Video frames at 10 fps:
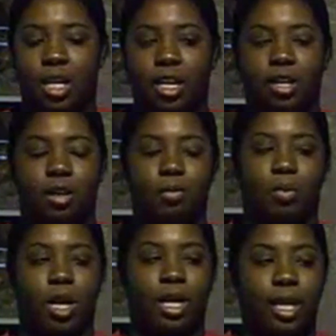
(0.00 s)
it, and what
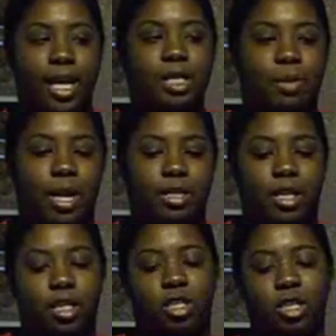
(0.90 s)
I liked about it is that it took